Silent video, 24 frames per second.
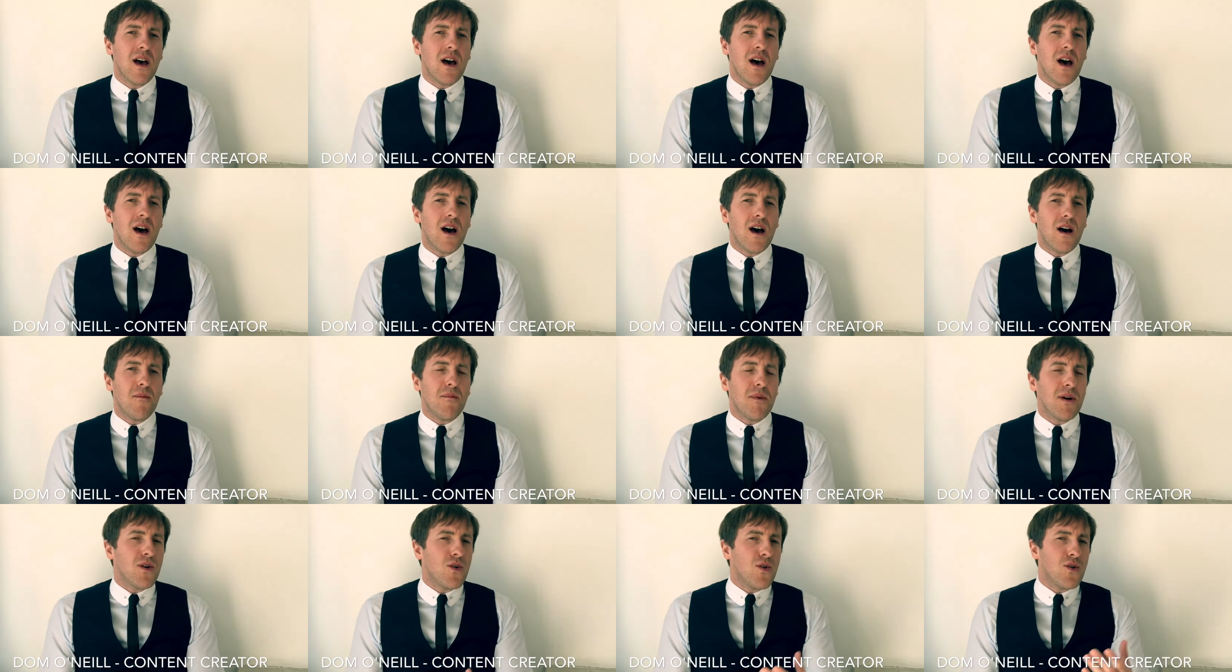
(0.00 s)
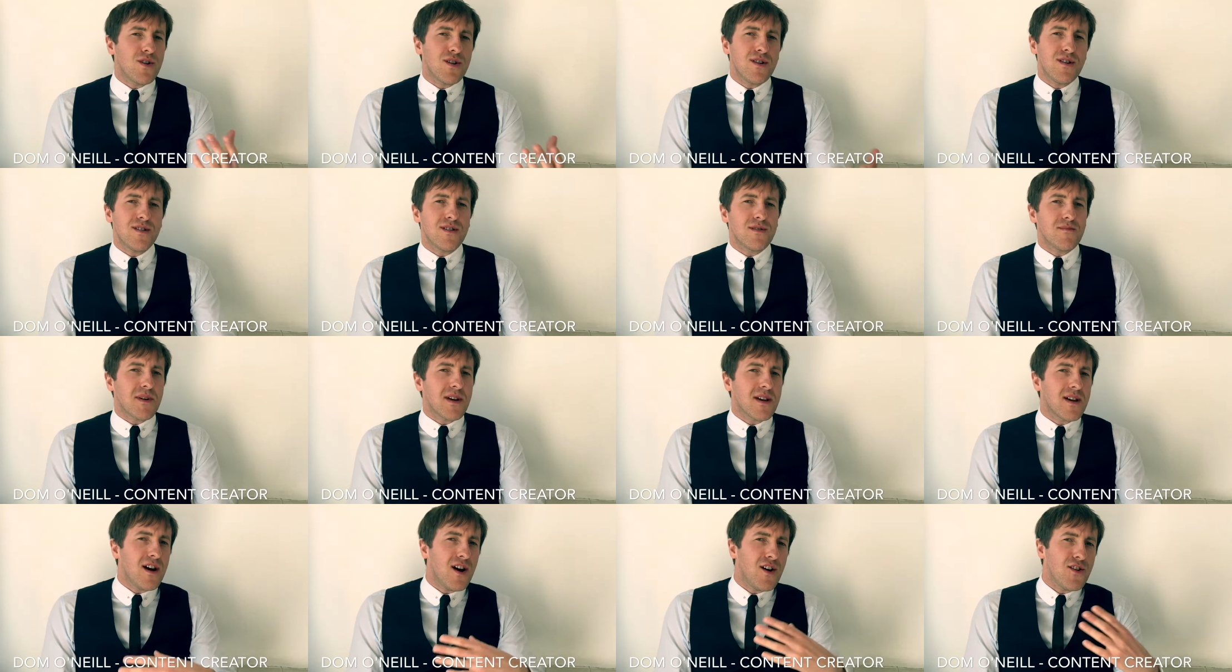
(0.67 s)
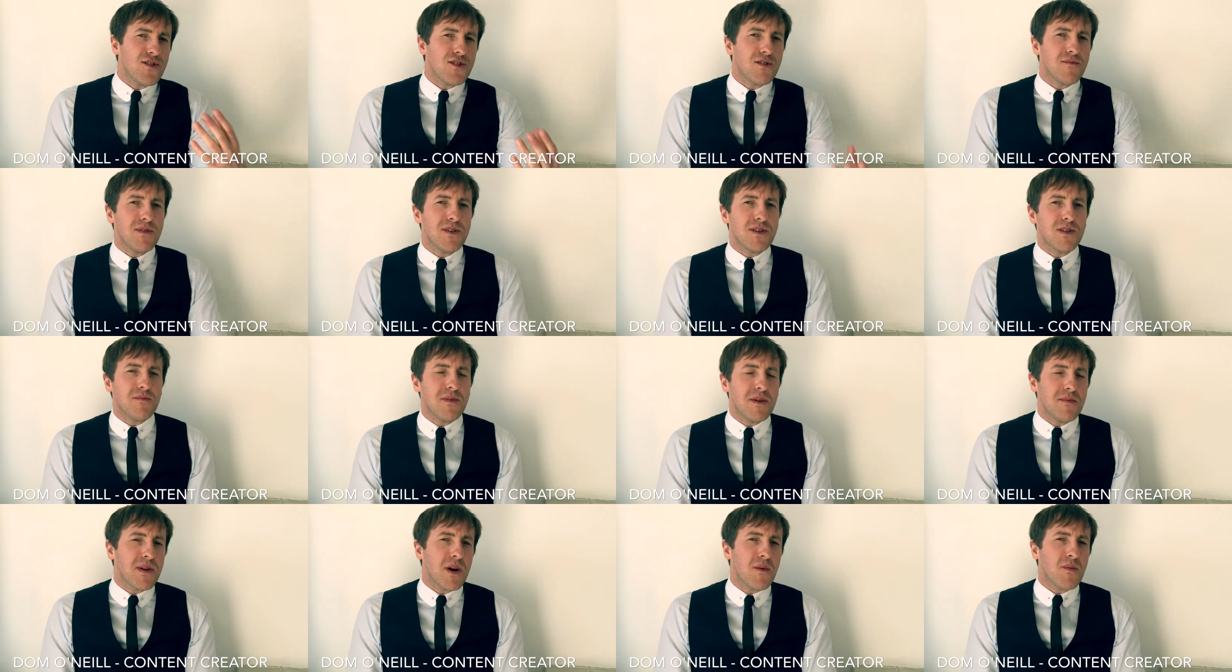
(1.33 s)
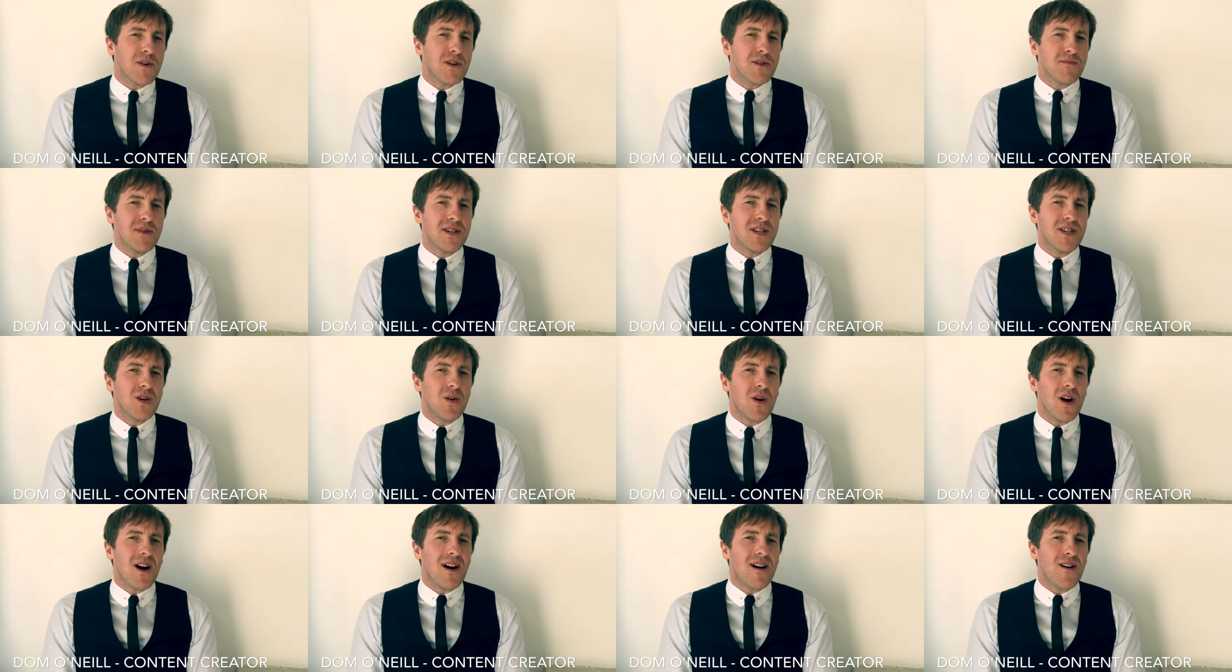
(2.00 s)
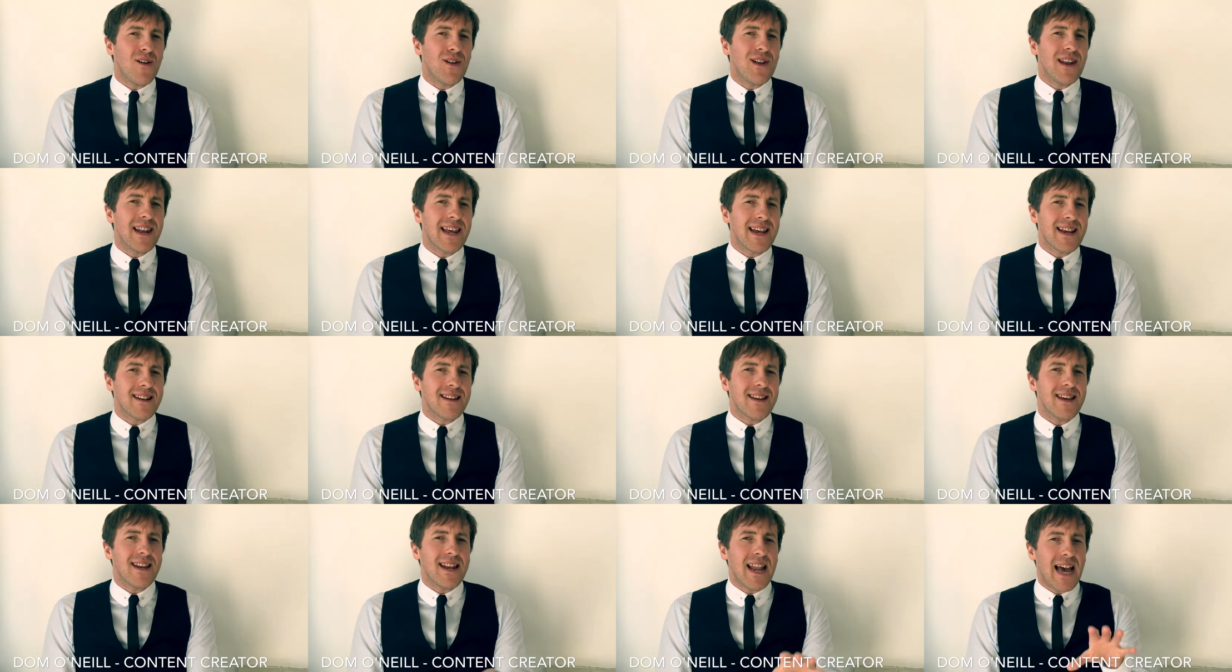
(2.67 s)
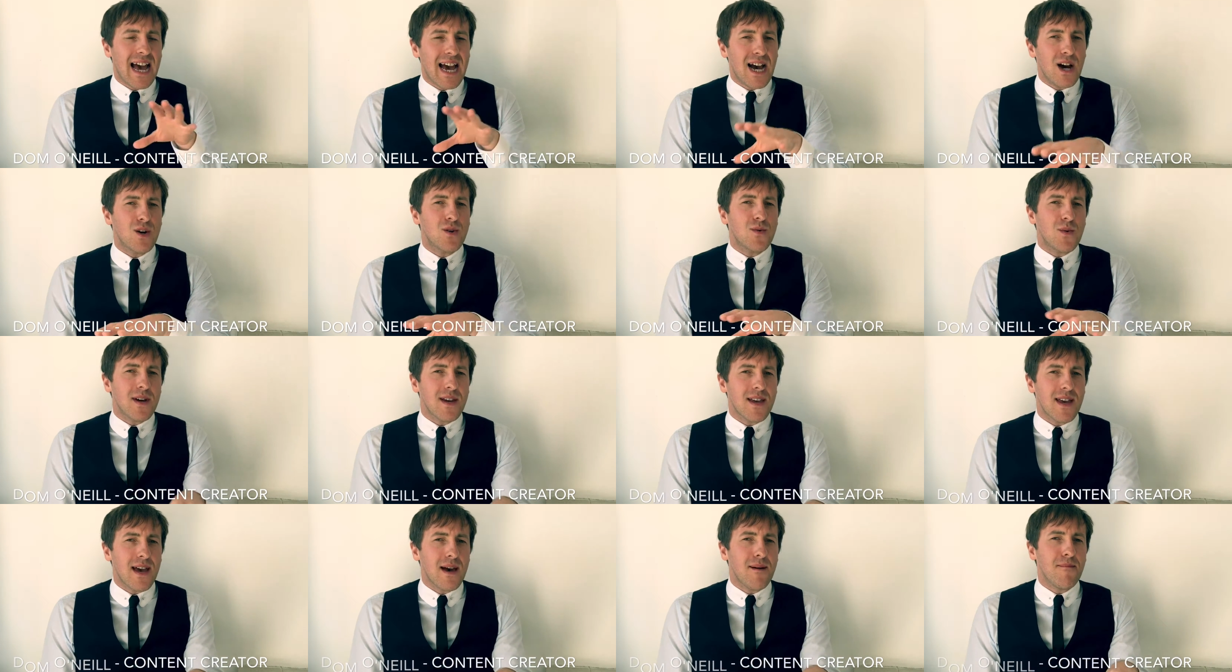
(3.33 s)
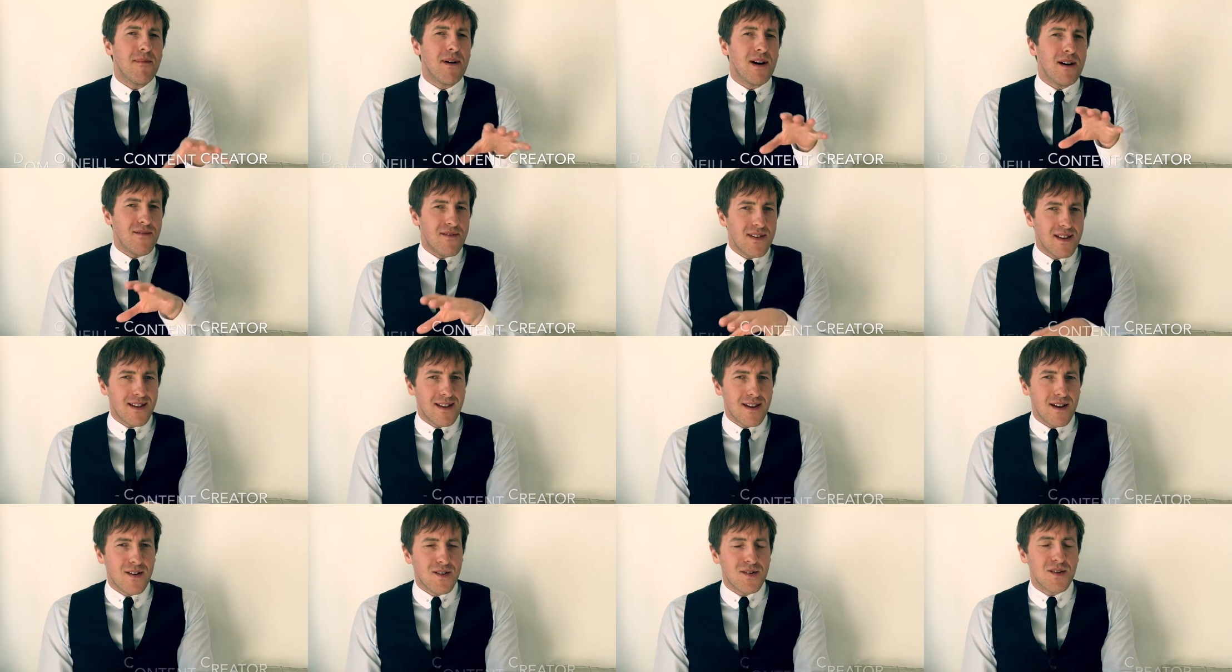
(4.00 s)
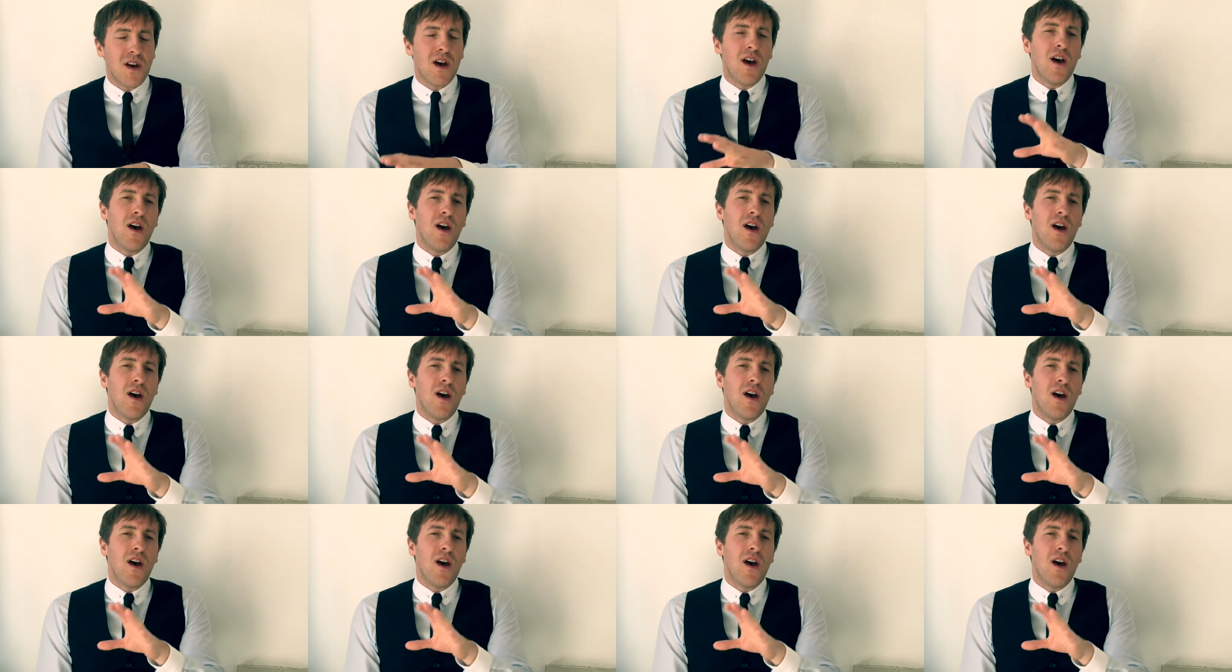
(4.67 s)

My audience, my customers, the people I want to speak to are on LinkedIn. How do I get my videos